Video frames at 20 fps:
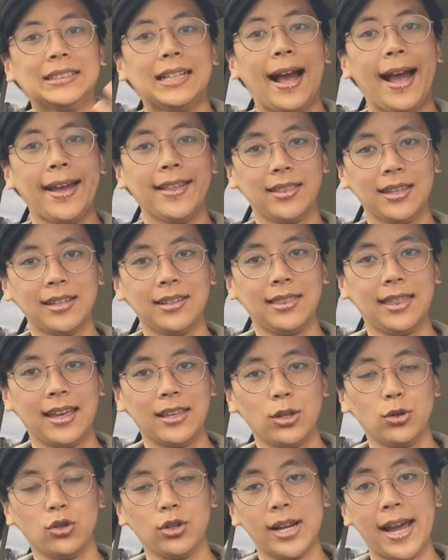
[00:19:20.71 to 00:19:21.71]
I think that
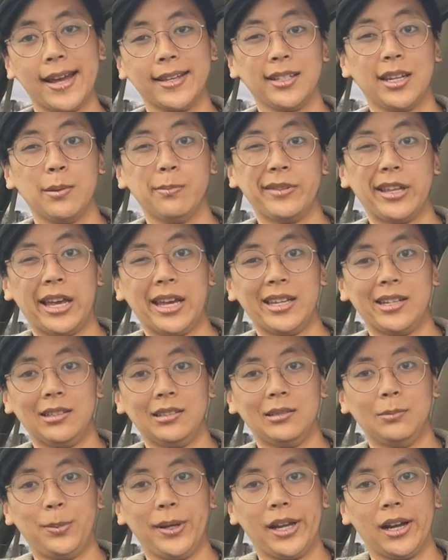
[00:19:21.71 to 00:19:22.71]
you should ask him that,
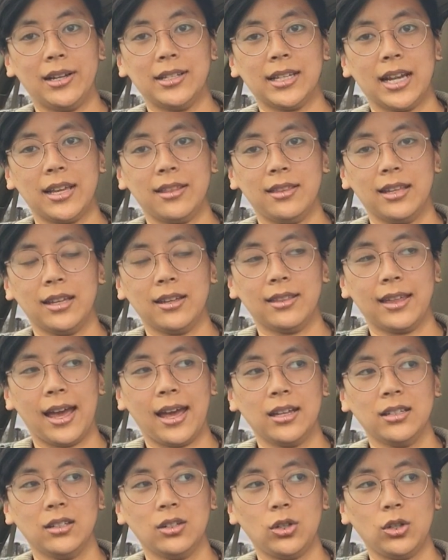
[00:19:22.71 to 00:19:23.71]
because I think
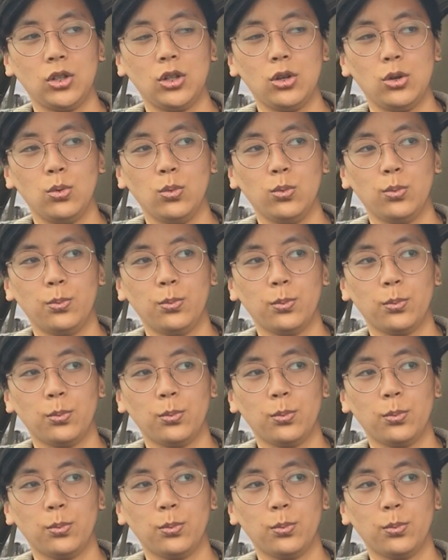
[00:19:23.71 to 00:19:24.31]
that you